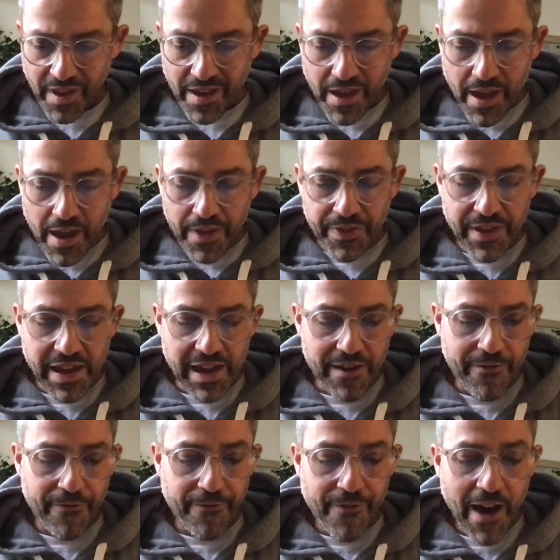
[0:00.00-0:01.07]
The
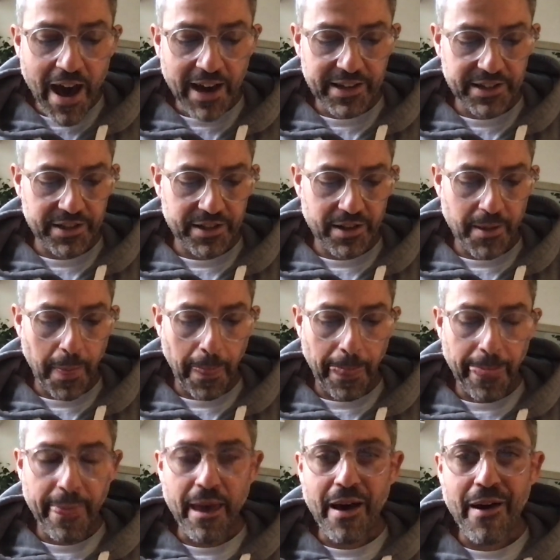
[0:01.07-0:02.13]
effect
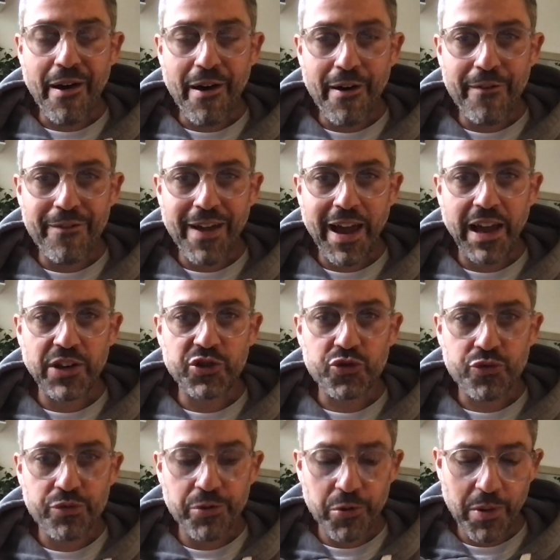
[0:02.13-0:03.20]
of a
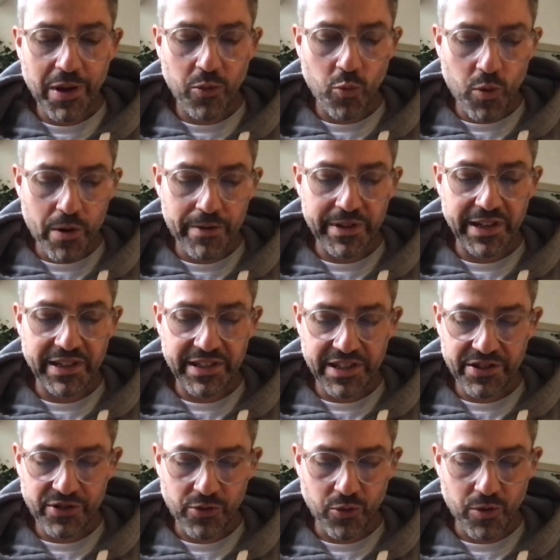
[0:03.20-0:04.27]
true and worthy
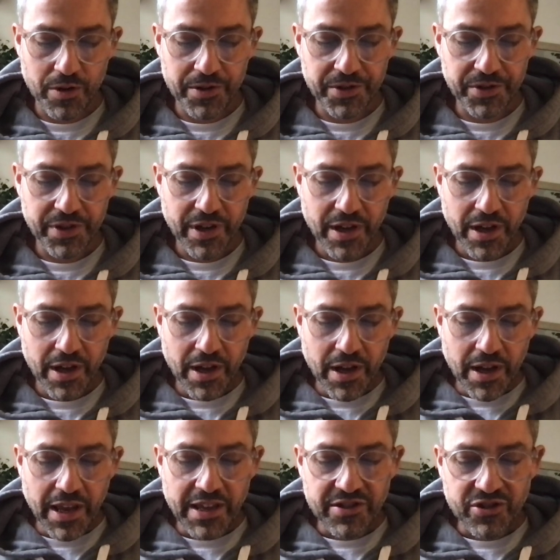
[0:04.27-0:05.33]
discourse
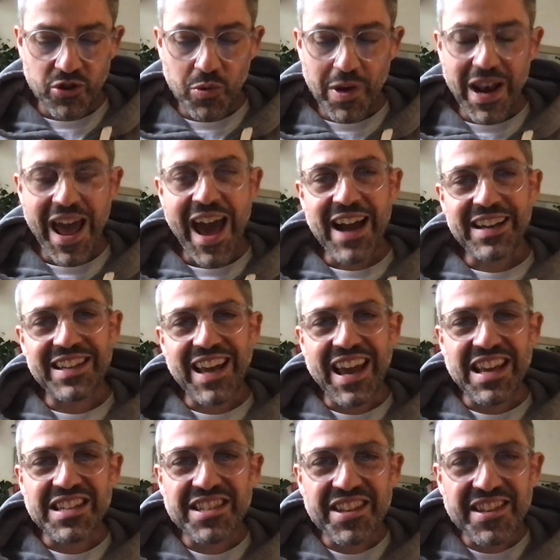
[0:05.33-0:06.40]
is to enact a
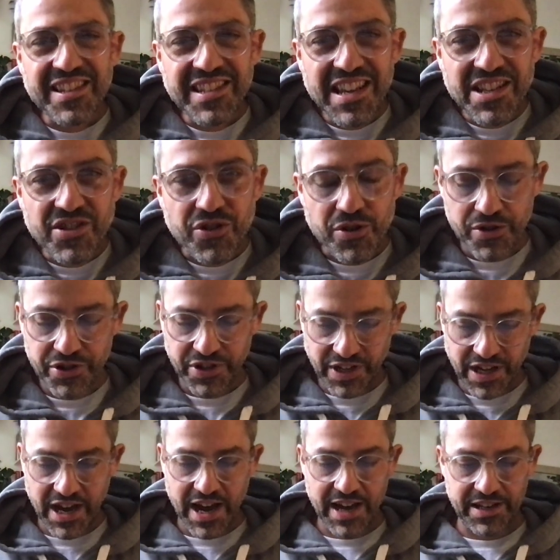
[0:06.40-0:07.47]
scissors
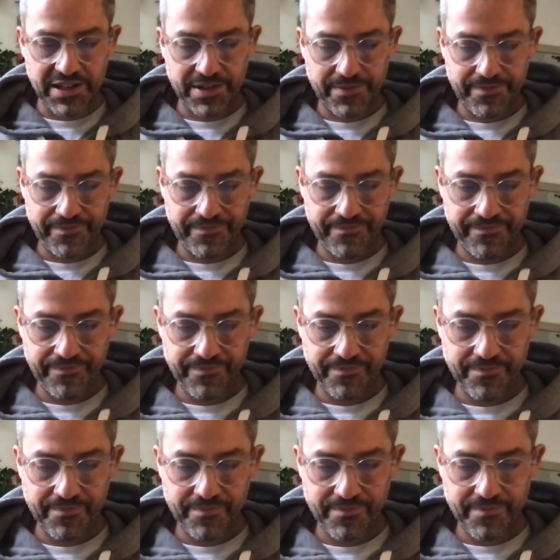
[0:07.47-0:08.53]
cut.
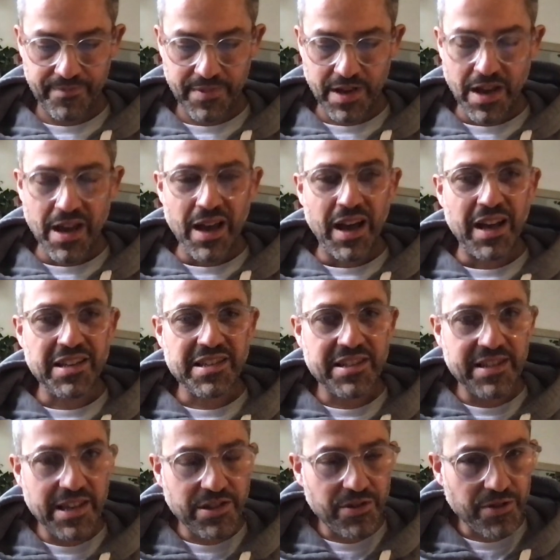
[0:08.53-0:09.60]
A
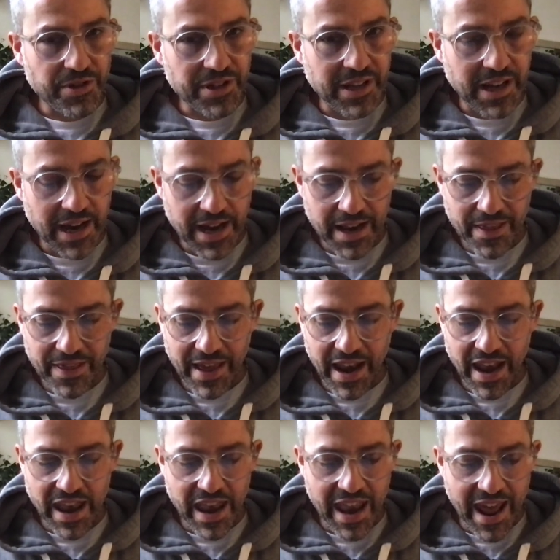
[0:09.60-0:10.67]
scissors cut that
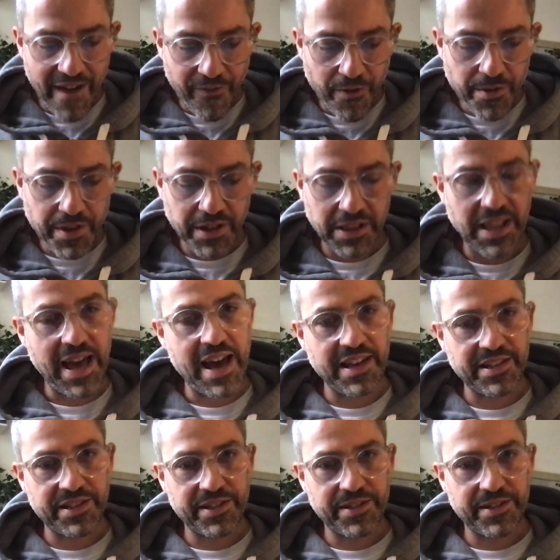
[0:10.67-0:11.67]
nevertheless